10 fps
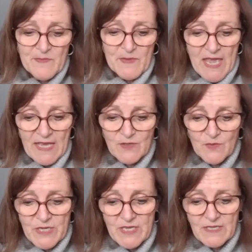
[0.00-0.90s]
And
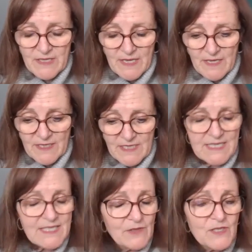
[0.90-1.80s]
we did
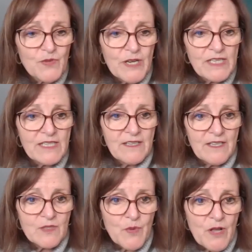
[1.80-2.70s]
skills training
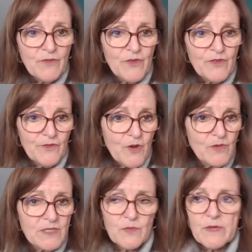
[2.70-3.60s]
as well for the
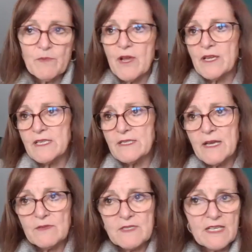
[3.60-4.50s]
folks. We brought in
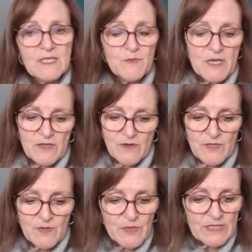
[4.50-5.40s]
outside
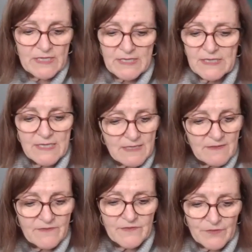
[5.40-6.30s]
speakers. We did a ton
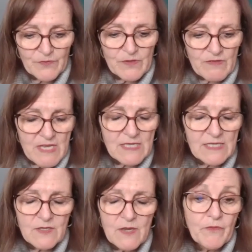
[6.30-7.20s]
of different
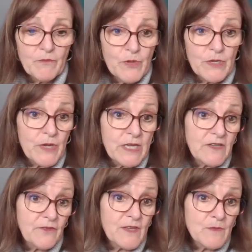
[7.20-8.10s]
things. We created
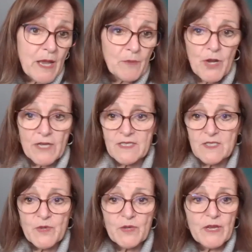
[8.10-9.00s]
a feedback process.
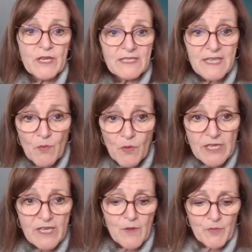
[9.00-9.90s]
We created
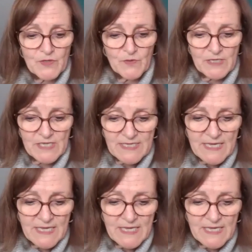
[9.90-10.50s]
networking opportunities.